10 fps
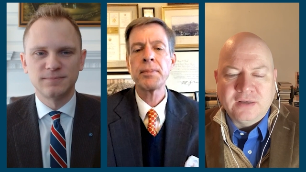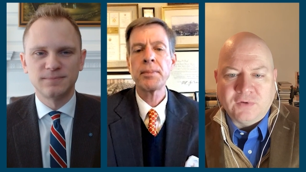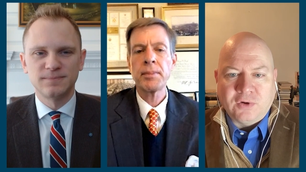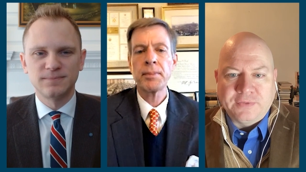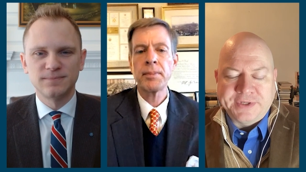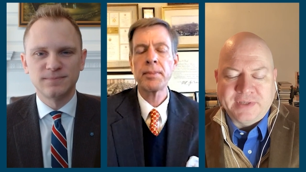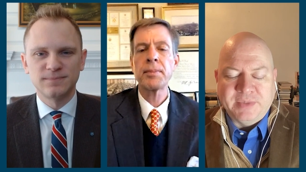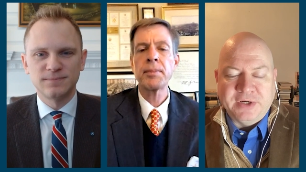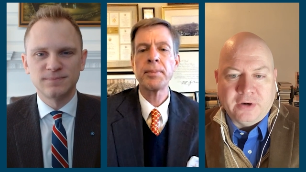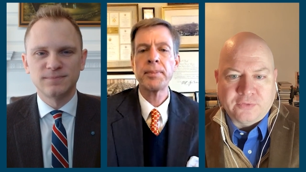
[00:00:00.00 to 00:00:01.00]
Speaker 1: of all that had
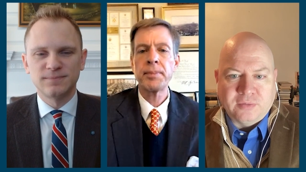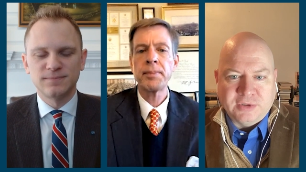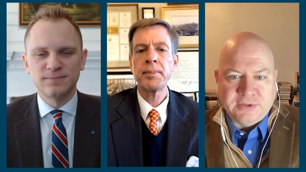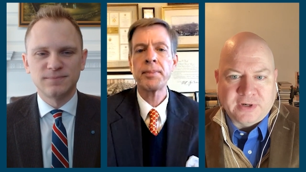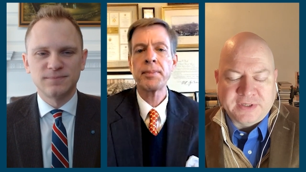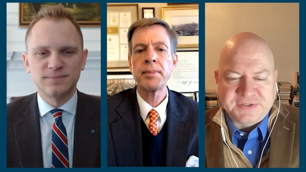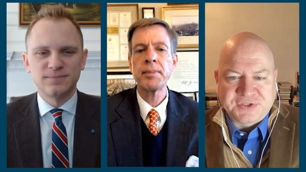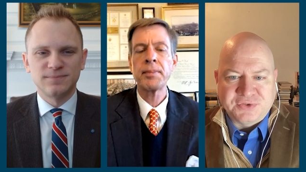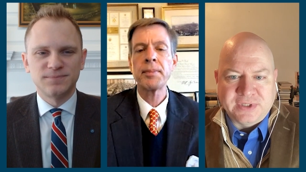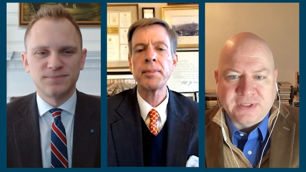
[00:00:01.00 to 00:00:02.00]
been honorable in our
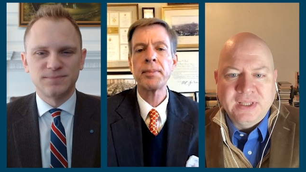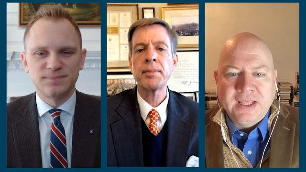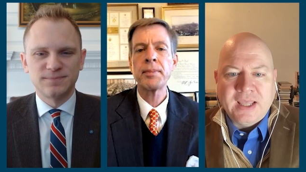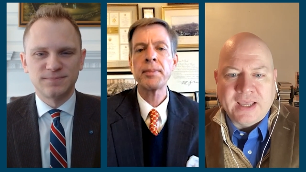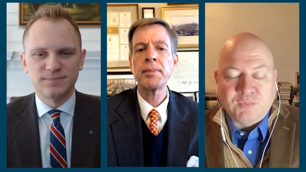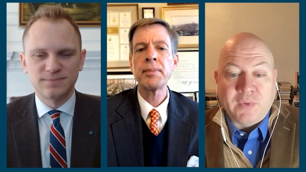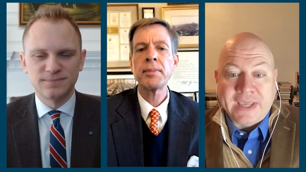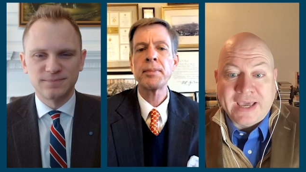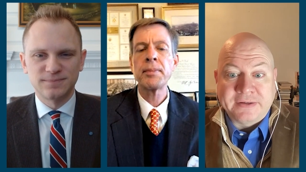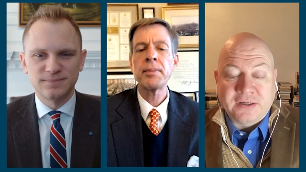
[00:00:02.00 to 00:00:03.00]
history and what we
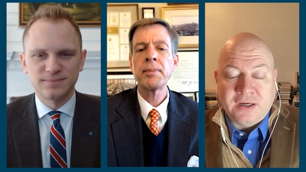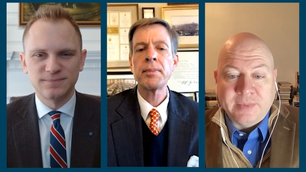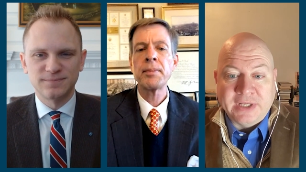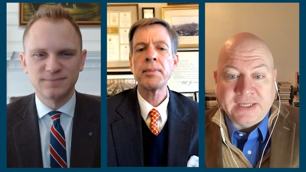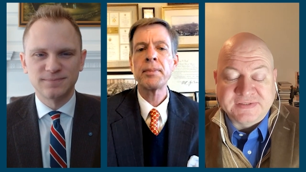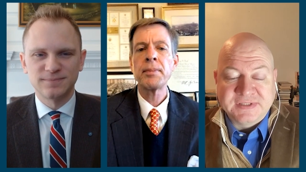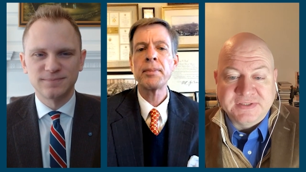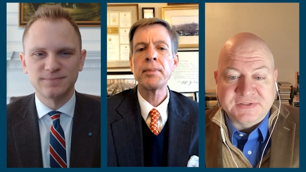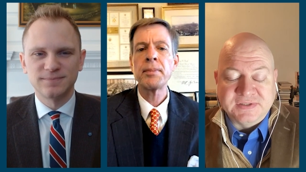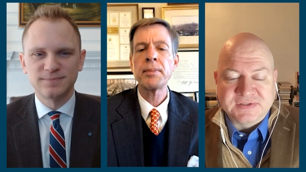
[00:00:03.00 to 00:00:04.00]
had in common as
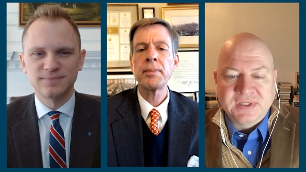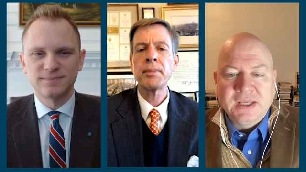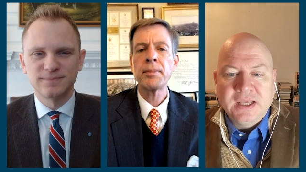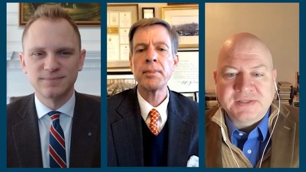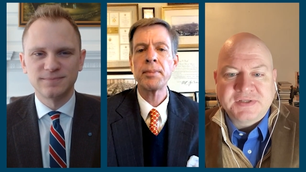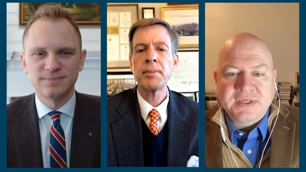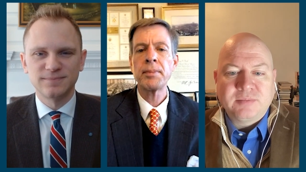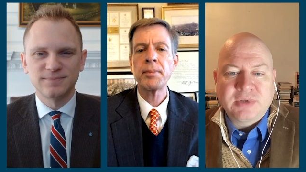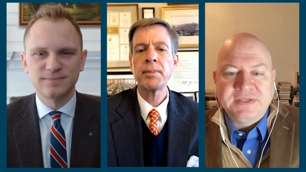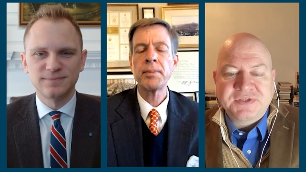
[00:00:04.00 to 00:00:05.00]
citizens, has taken
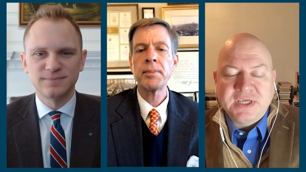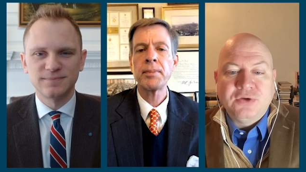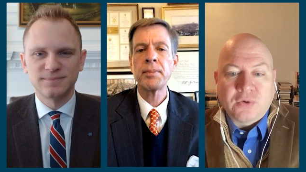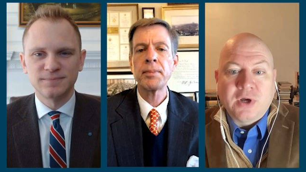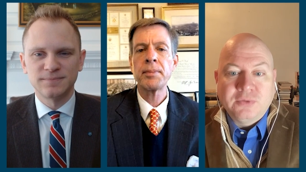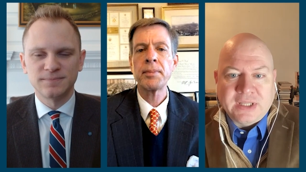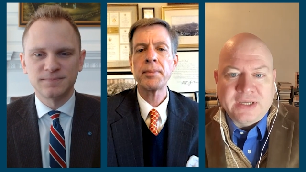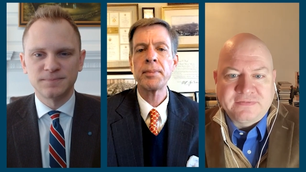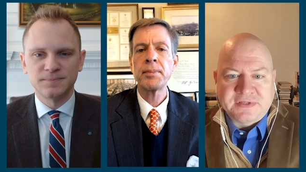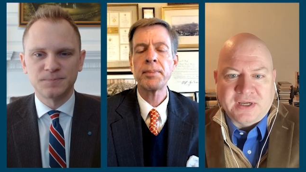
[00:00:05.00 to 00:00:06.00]
place in your own
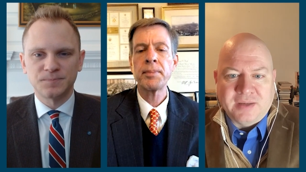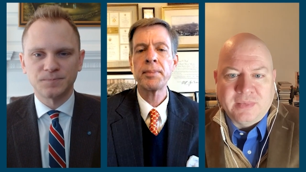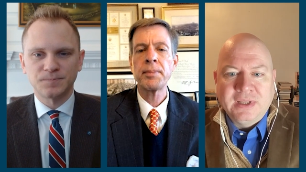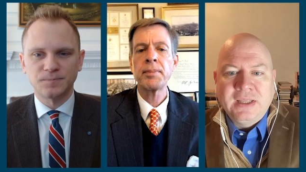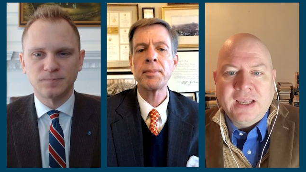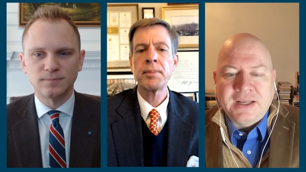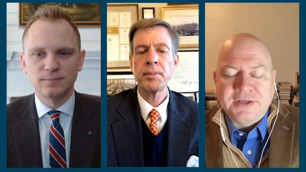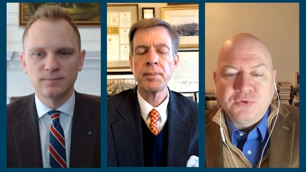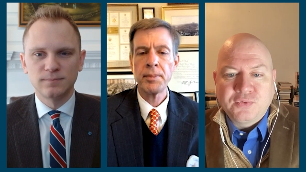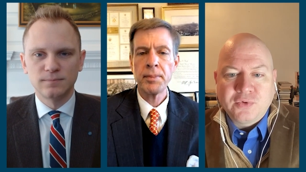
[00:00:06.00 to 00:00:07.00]
lifetime.
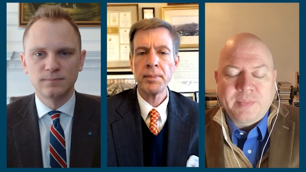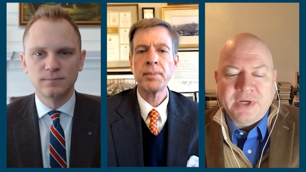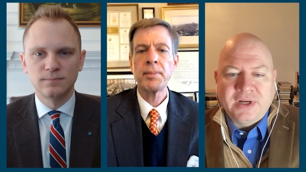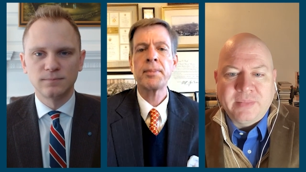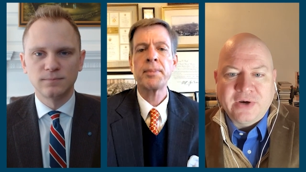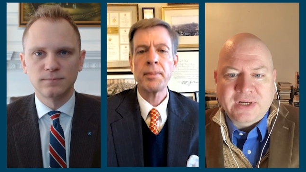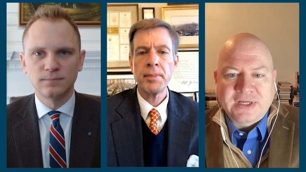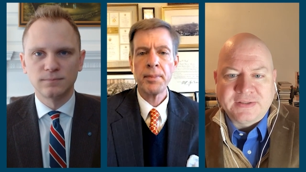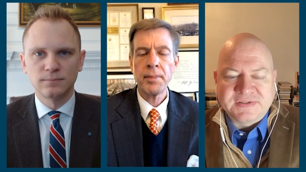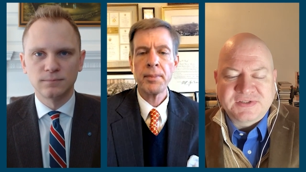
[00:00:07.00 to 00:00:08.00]
And you grew up in an
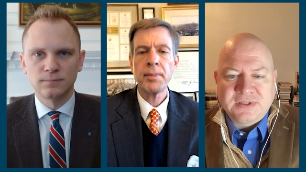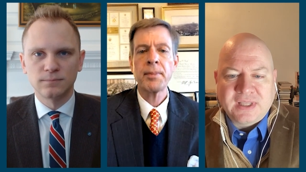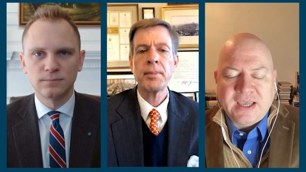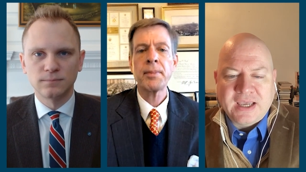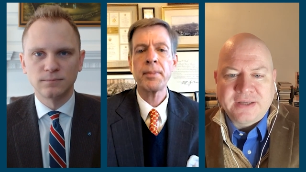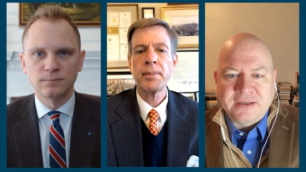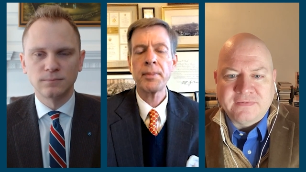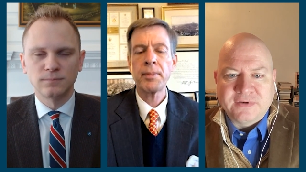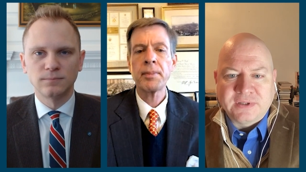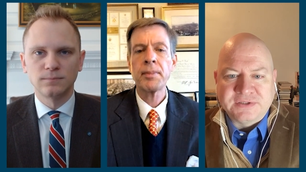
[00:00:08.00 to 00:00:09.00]
America that still had a
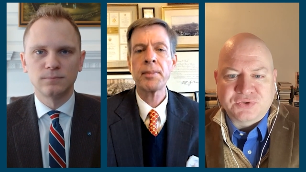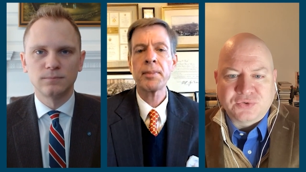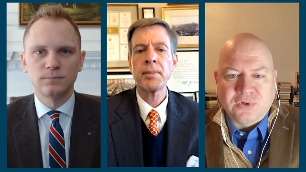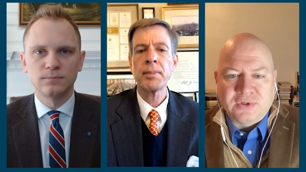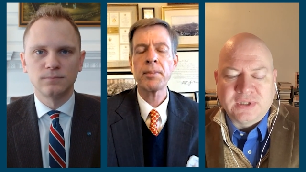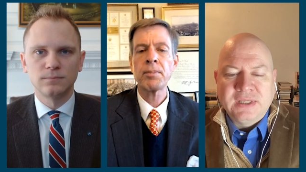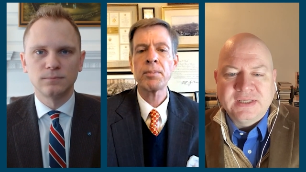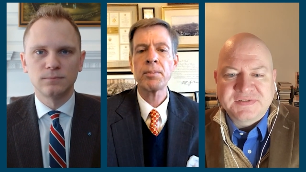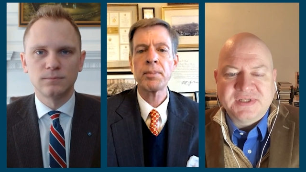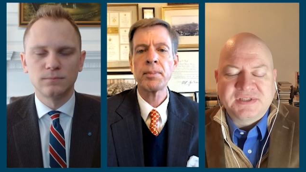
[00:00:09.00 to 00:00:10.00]
fairly strong
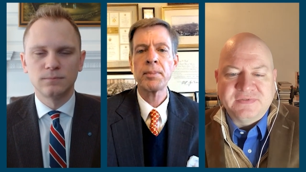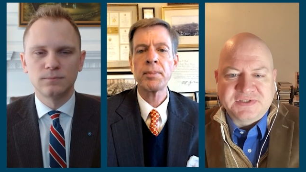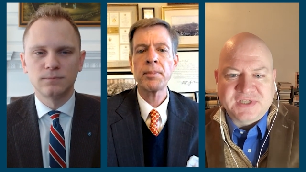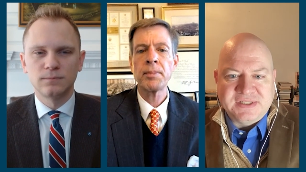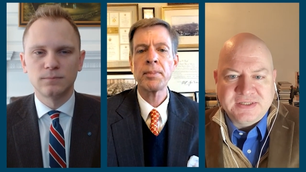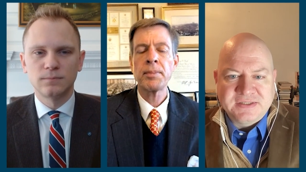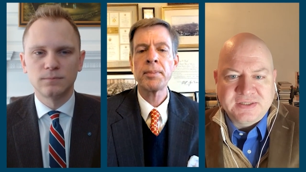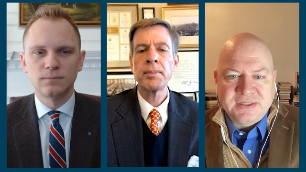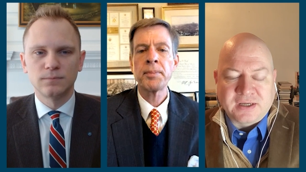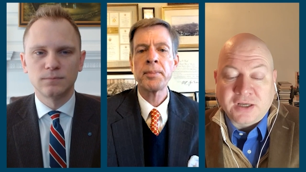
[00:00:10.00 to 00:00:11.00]
sense of its
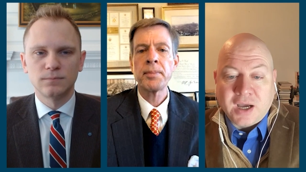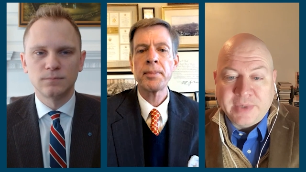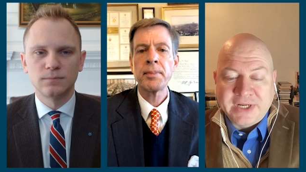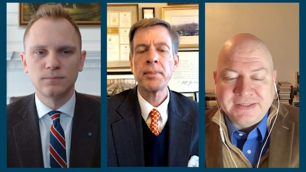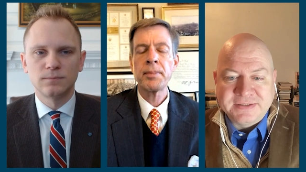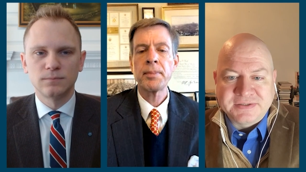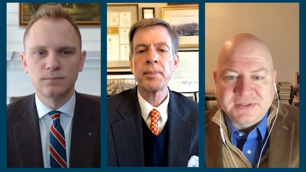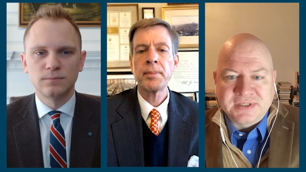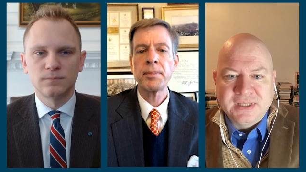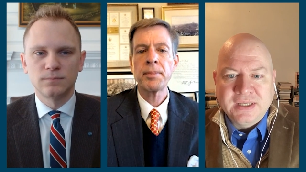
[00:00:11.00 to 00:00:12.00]
identity, a common
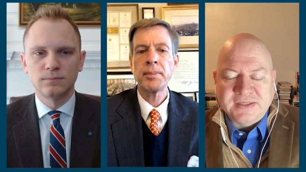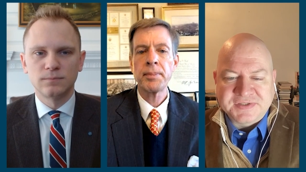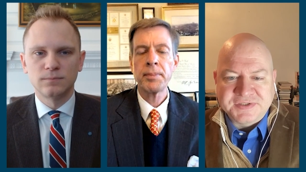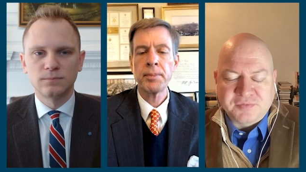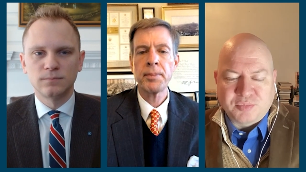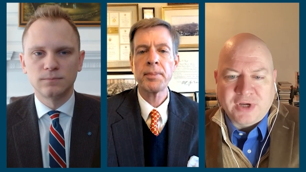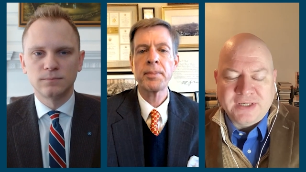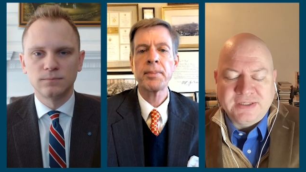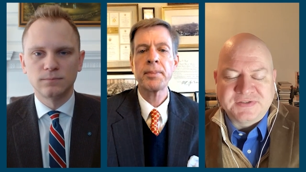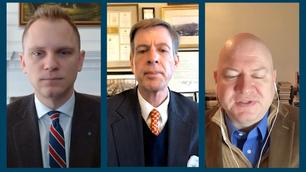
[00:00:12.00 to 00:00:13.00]
identity, a sense of
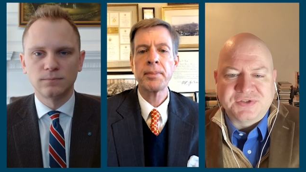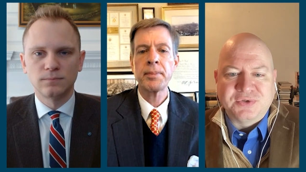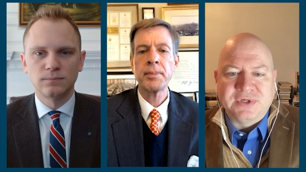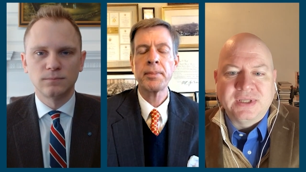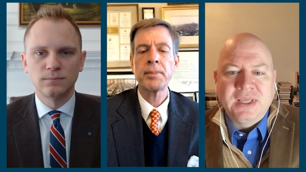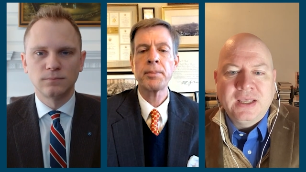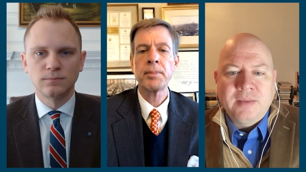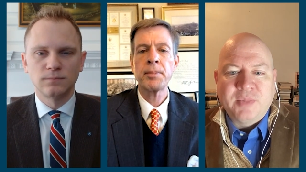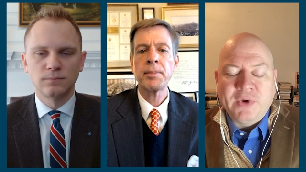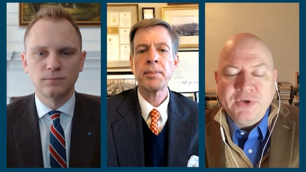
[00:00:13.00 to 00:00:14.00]
pride in its history.
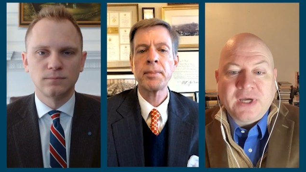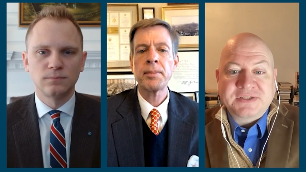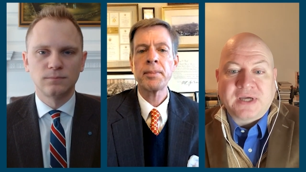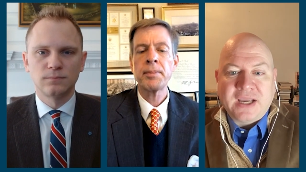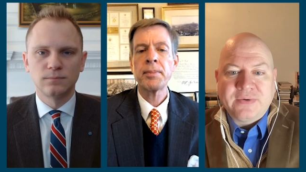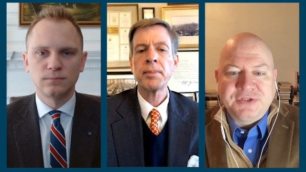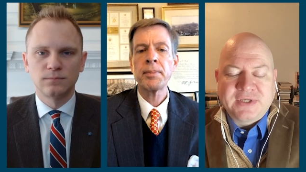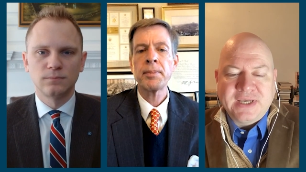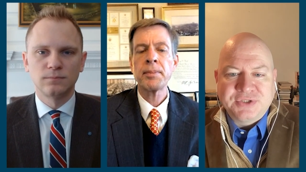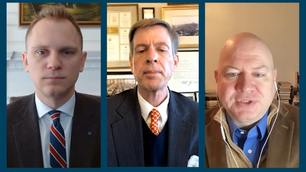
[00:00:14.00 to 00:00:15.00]
But when you got to higher
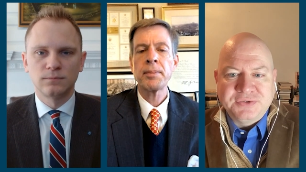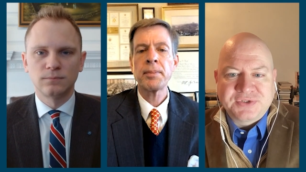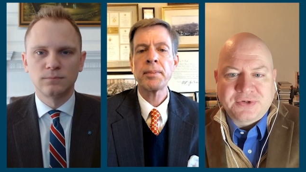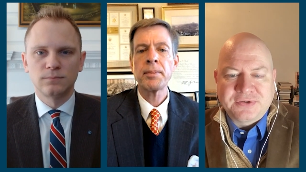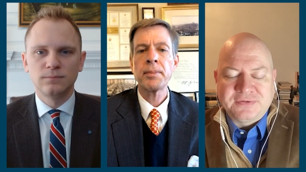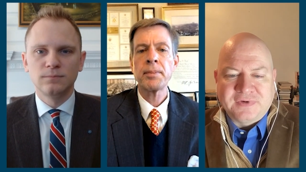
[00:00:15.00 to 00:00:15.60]
education, you started to